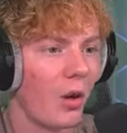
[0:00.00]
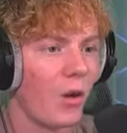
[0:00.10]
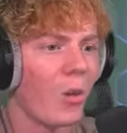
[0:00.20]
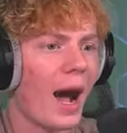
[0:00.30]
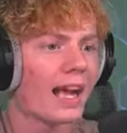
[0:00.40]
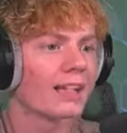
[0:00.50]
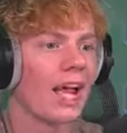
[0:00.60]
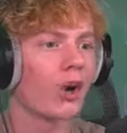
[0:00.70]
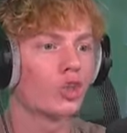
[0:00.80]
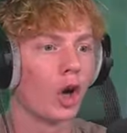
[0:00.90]
Oh my.
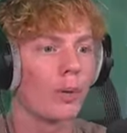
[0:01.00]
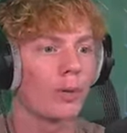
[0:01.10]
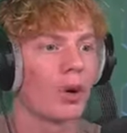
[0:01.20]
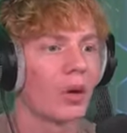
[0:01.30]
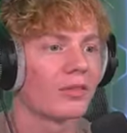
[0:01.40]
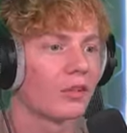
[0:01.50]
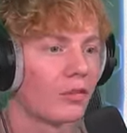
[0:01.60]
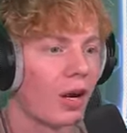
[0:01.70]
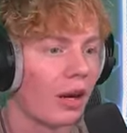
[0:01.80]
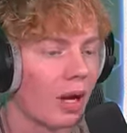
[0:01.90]
Now two people are going off the
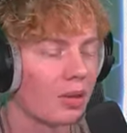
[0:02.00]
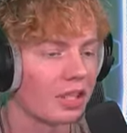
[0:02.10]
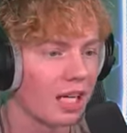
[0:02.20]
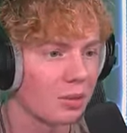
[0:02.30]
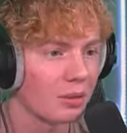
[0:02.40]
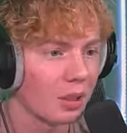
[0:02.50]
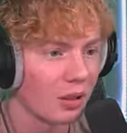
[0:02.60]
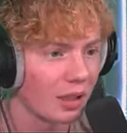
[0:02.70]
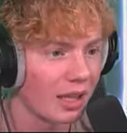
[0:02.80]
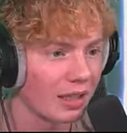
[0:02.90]
front. Okay, what's the next one going to
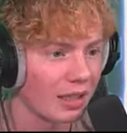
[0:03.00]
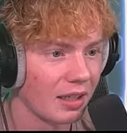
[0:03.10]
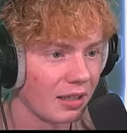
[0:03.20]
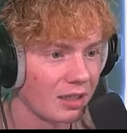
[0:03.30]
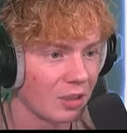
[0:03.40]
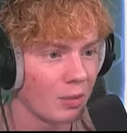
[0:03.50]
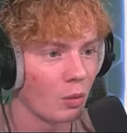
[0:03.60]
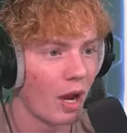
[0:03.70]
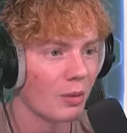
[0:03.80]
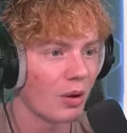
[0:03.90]
look like? This one's going to
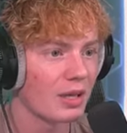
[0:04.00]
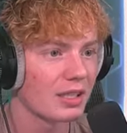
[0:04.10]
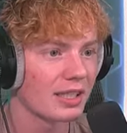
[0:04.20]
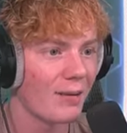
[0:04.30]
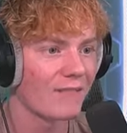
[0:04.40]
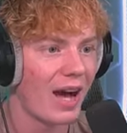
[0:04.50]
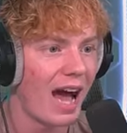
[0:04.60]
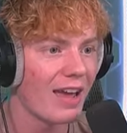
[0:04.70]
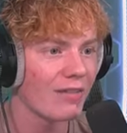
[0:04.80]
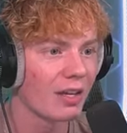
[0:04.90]
be way worse.
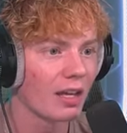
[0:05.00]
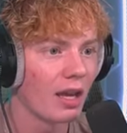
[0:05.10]
75.